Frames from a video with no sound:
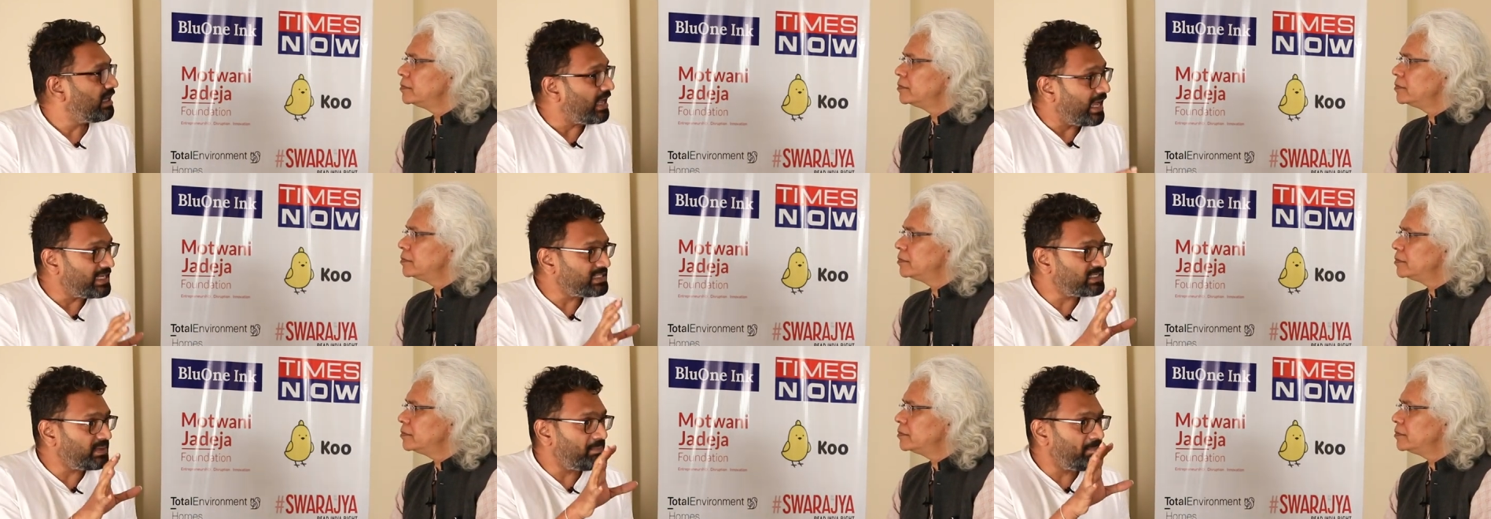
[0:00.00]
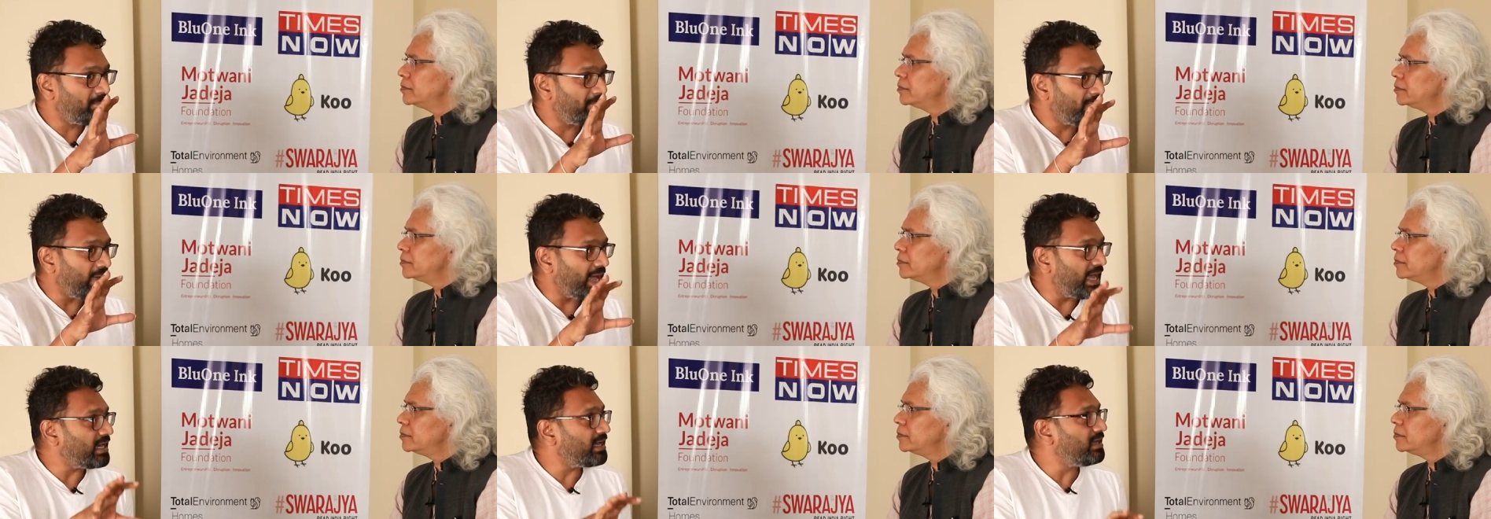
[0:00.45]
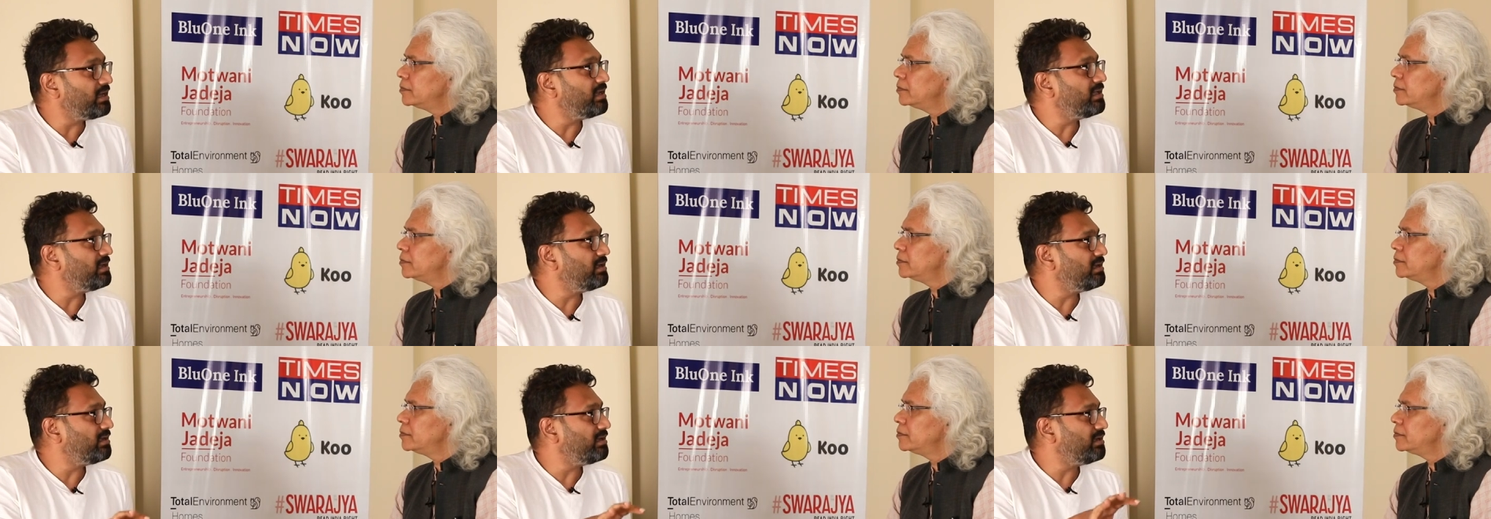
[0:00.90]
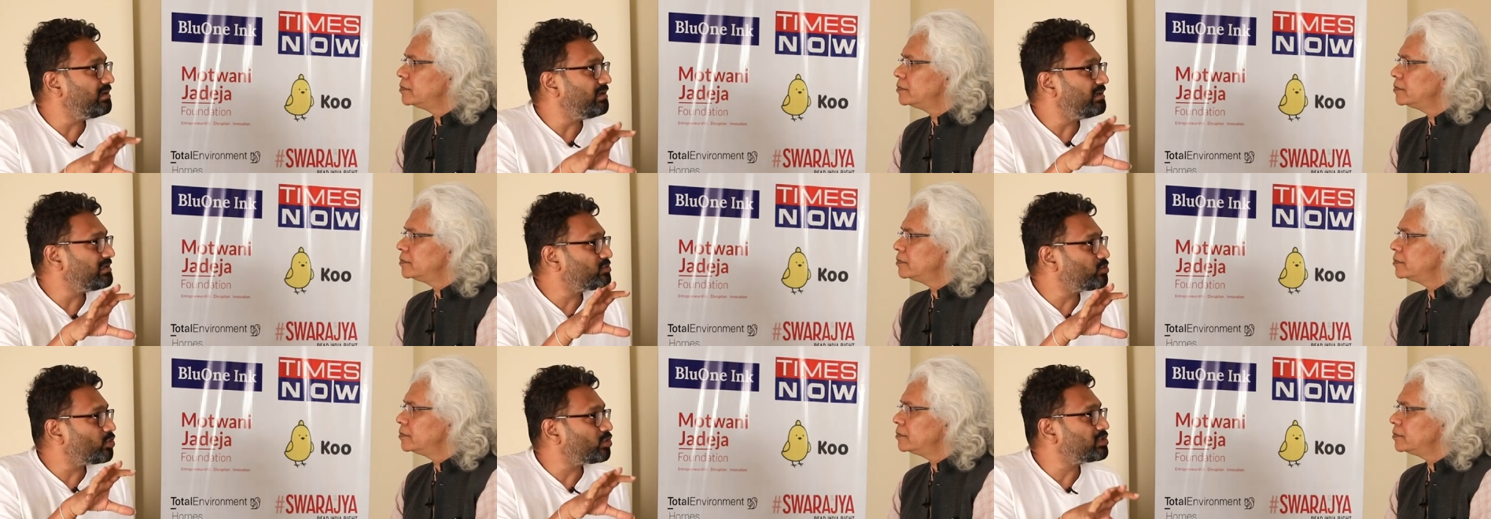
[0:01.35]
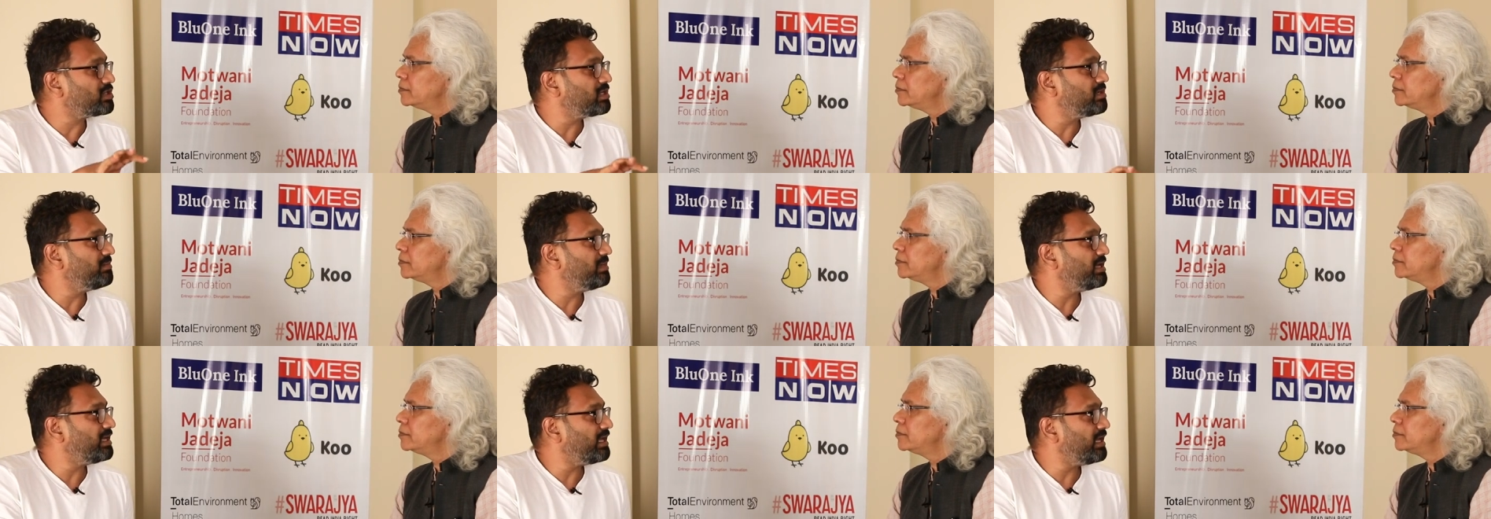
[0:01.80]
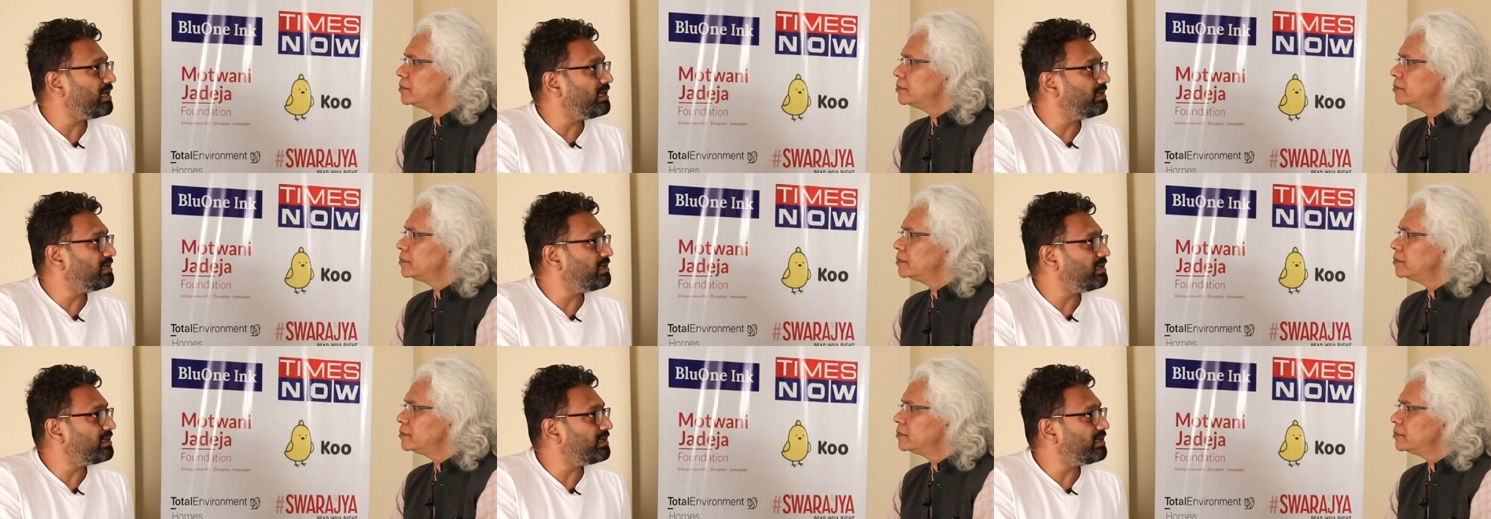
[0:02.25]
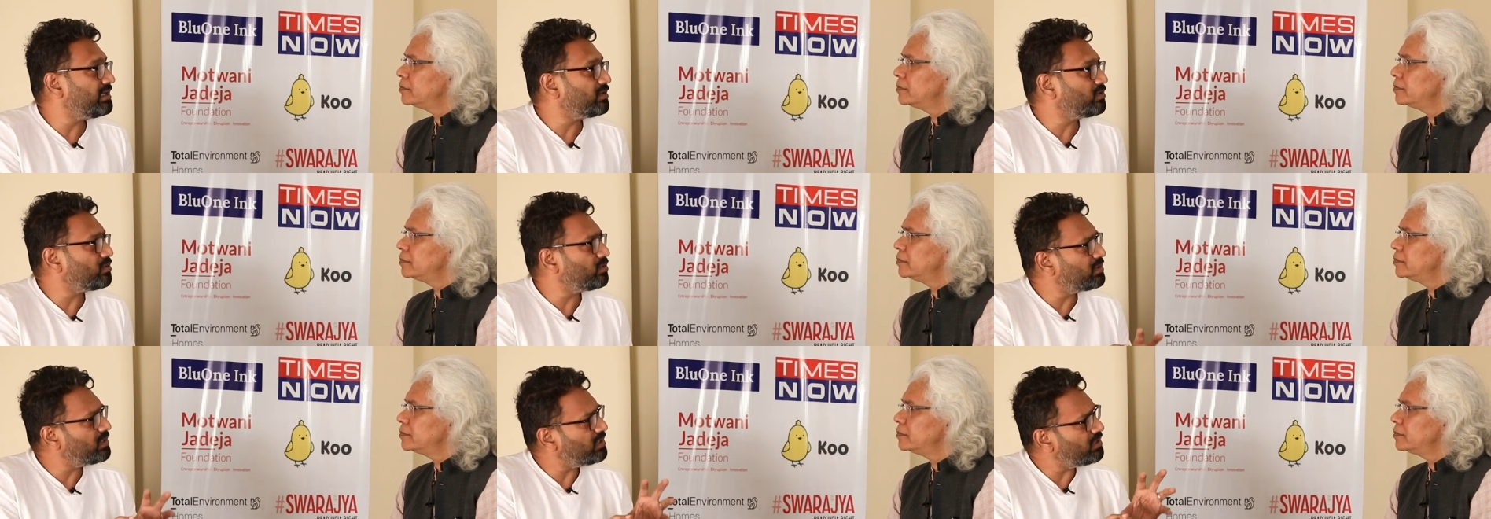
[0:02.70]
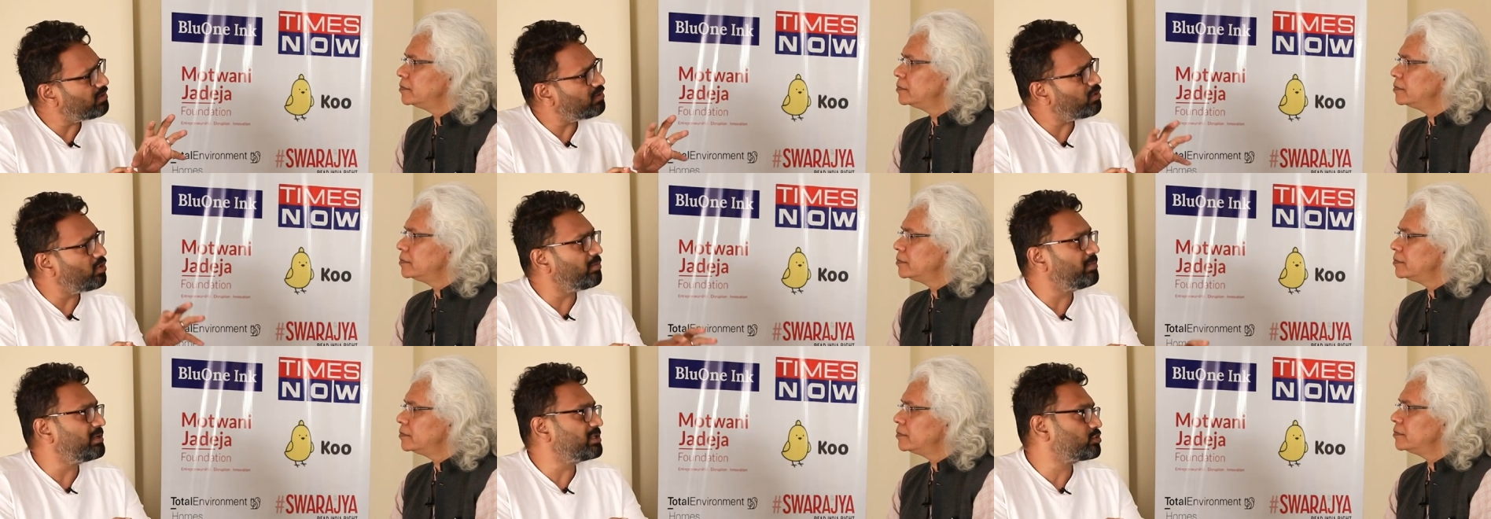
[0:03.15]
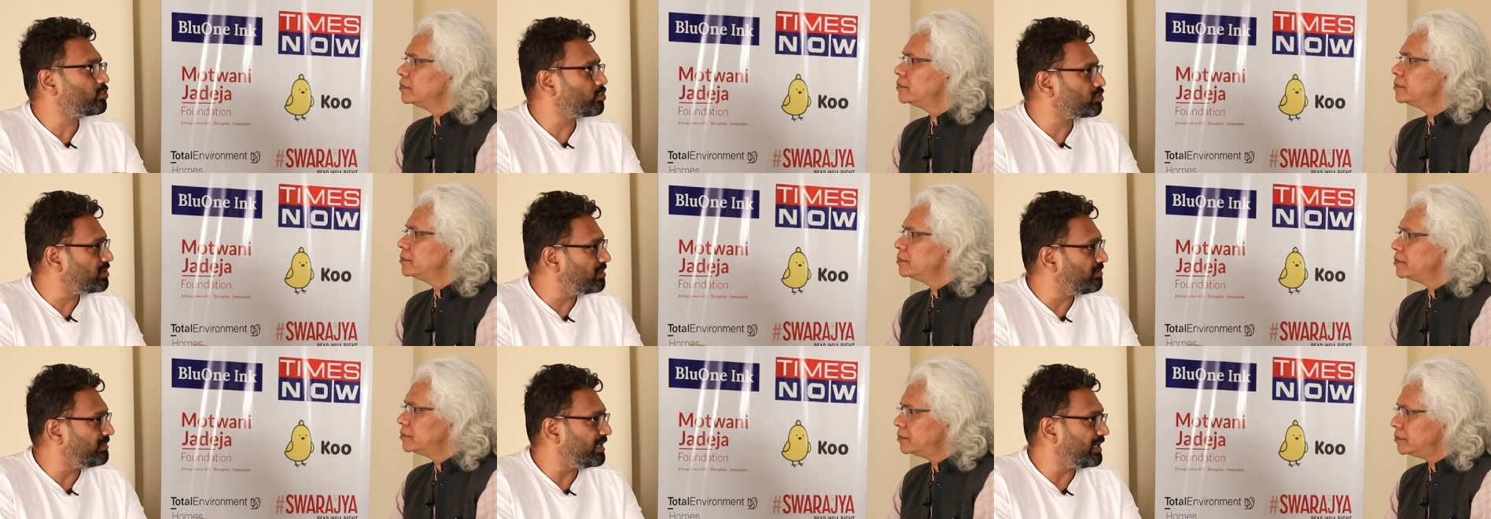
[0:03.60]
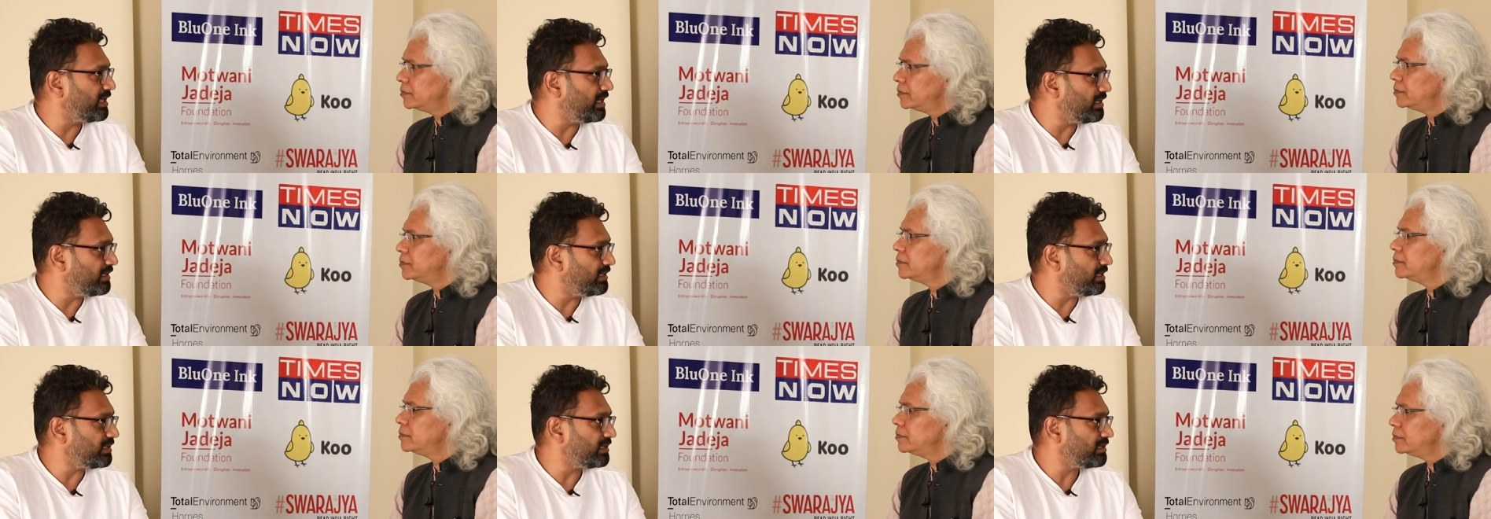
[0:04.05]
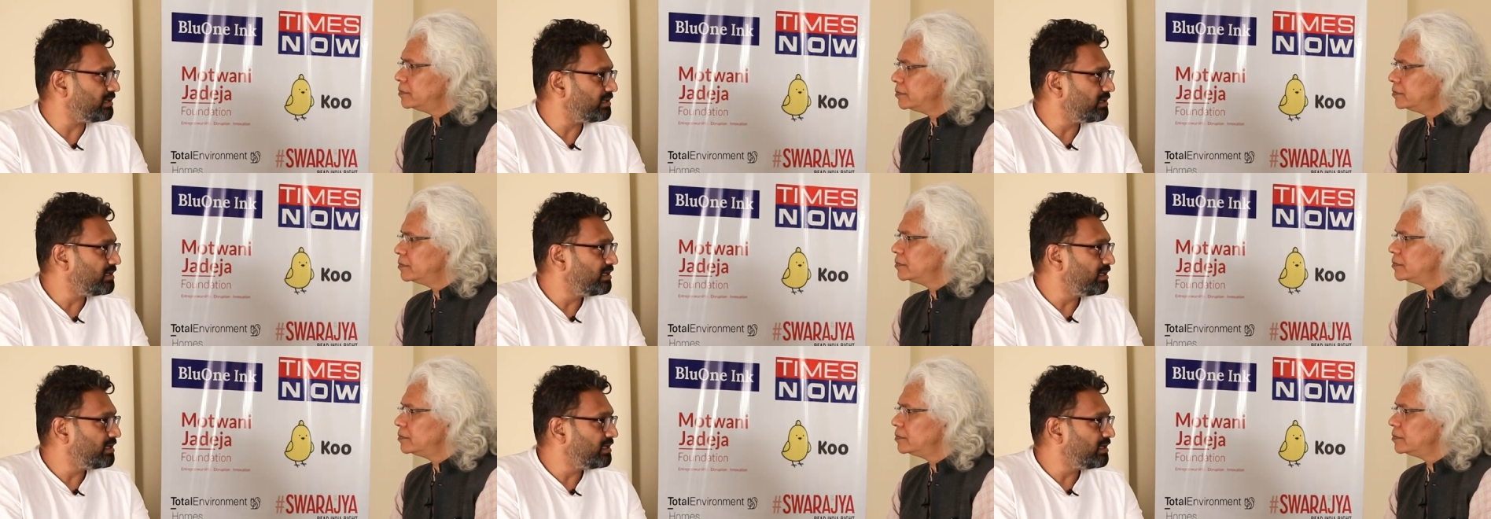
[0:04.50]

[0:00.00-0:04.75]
Speaker 1: as a parallel social media entity to the global social media entity